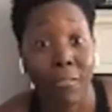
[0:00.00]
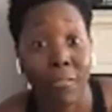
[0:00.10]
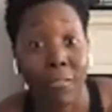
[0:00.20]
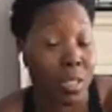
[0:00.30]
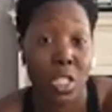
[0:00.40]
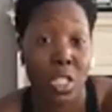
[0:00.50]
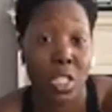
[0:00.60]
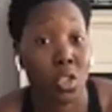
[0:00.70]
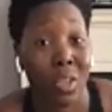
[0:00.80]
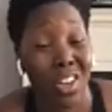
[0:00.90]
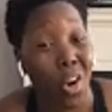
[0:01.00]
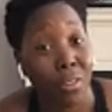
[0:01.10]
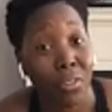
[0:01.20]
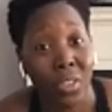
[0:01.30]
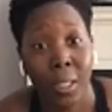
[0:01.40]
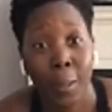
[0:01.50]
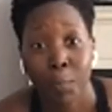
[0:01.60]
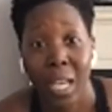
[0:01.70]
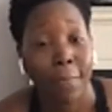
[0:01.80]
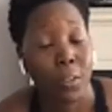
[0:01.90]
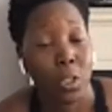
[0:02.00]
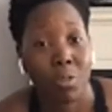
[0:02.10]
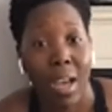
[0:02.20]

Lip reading: After breakfast, especially if you're drinking coffee,